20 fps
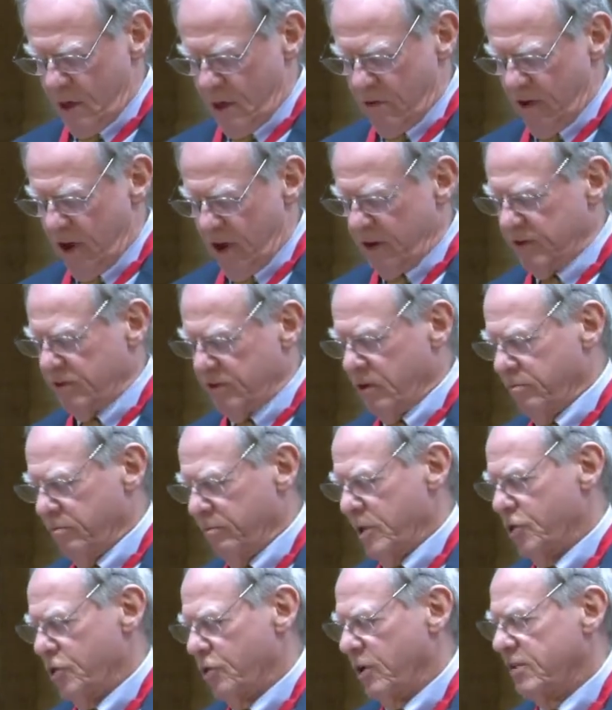The Venice
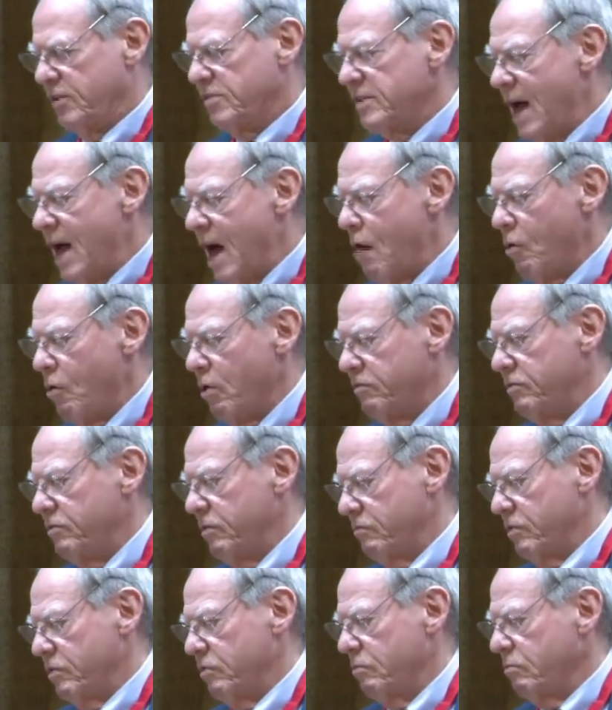Commission is now of
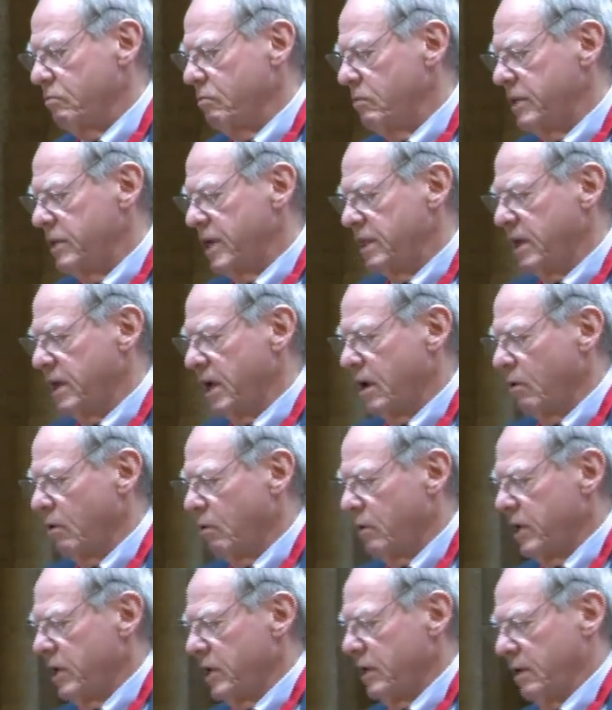the view that
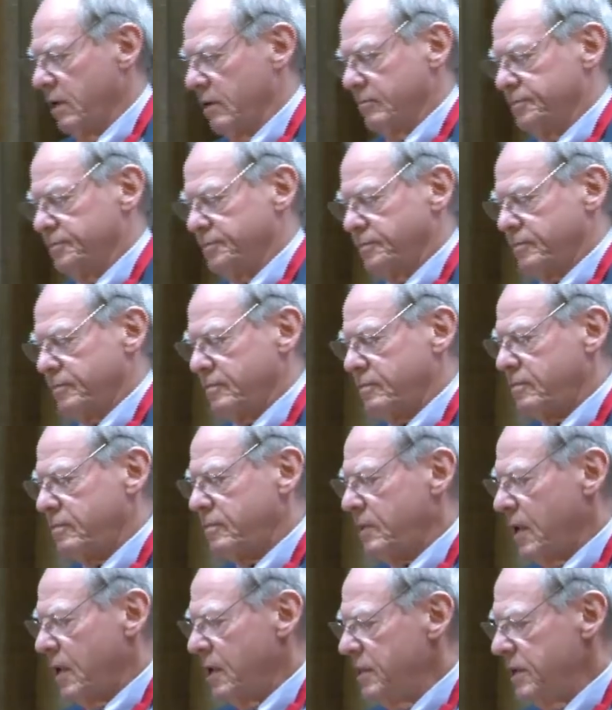allowing
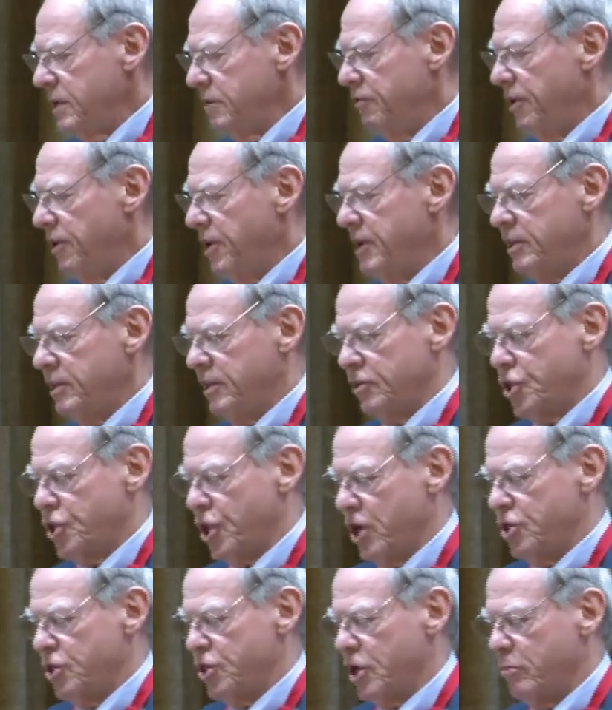different
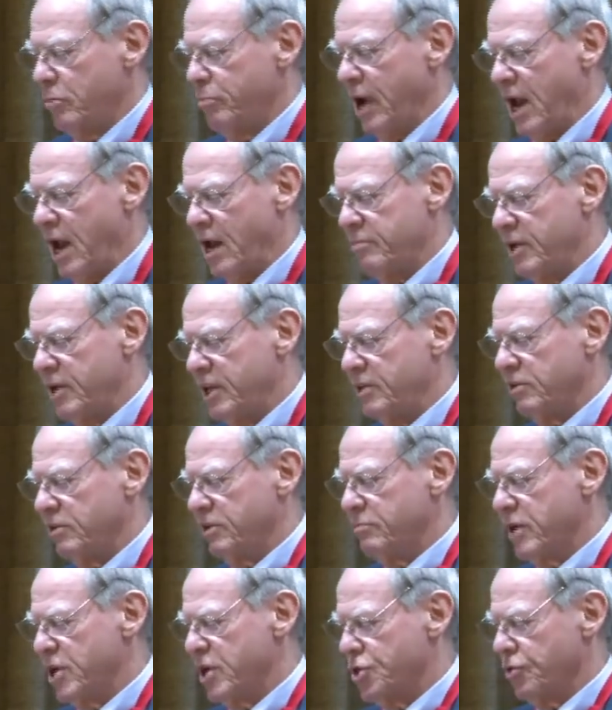changing
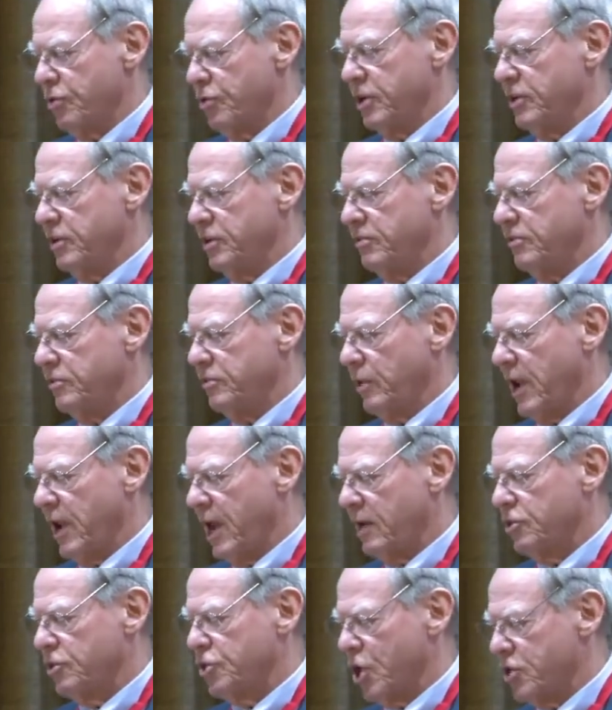parliamentary majorities to
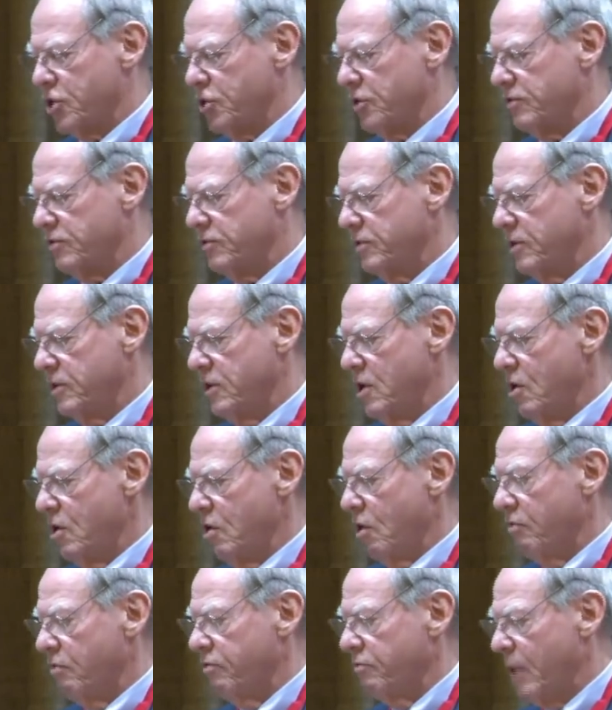elect judges
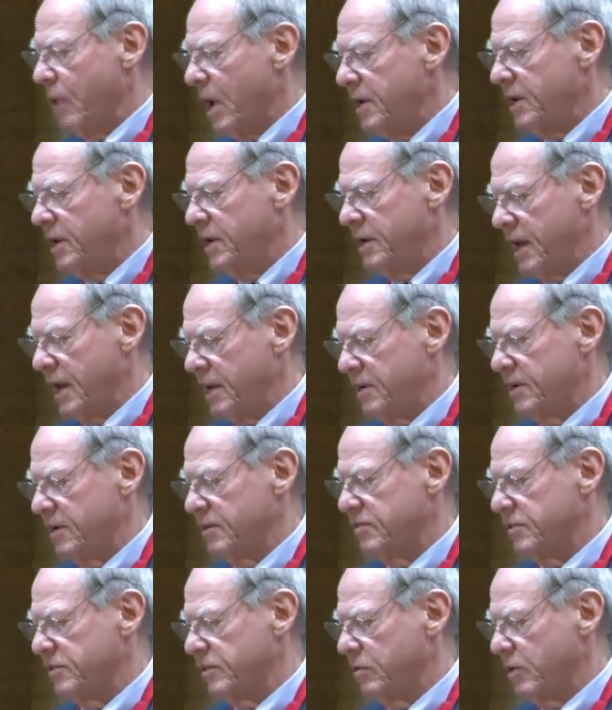of one
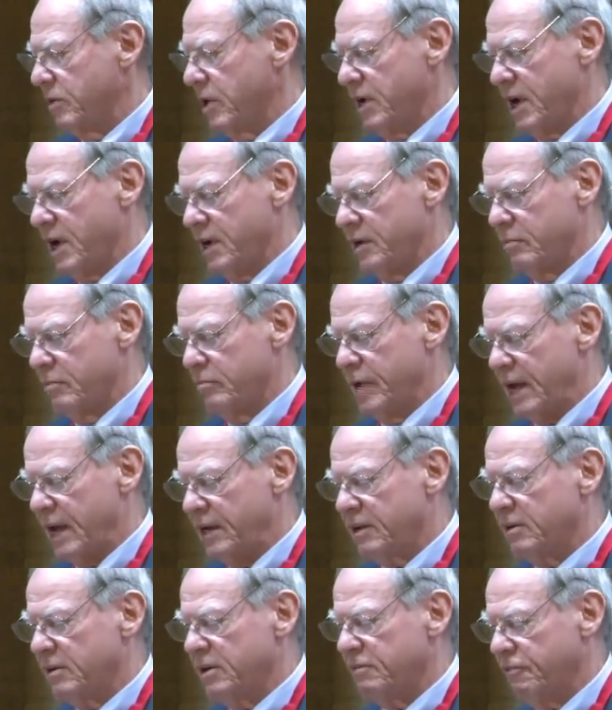tendency or another
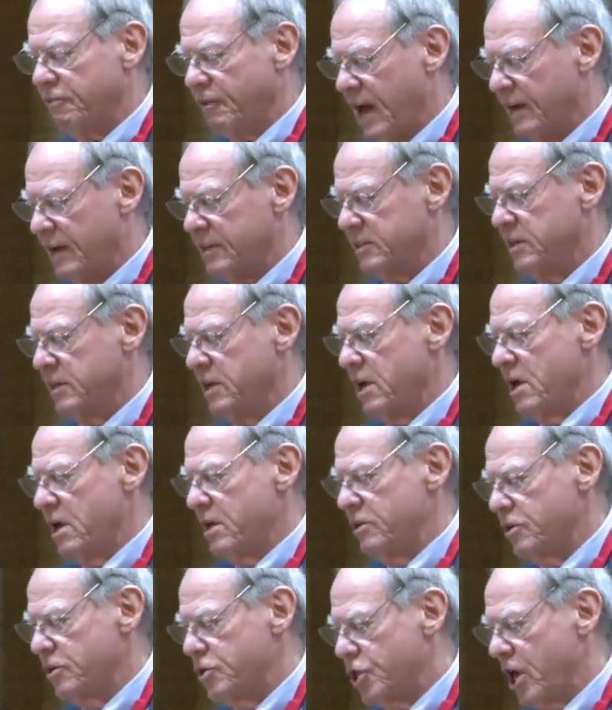better reflects
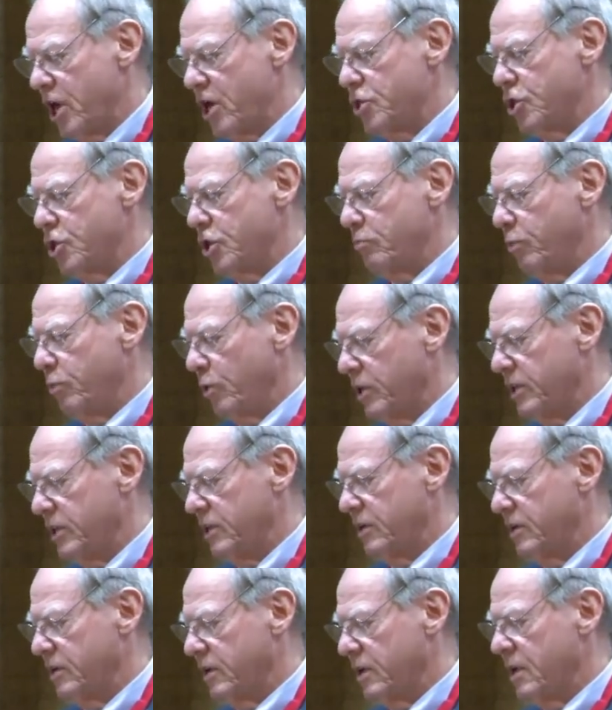the changing
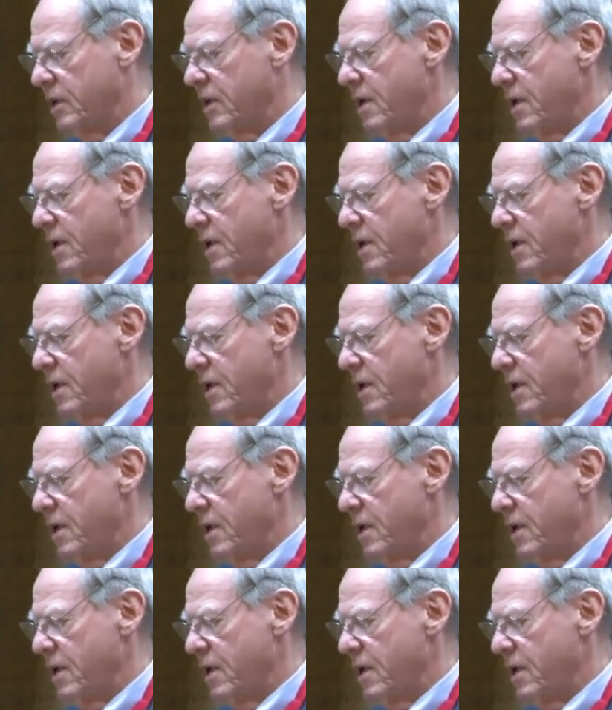political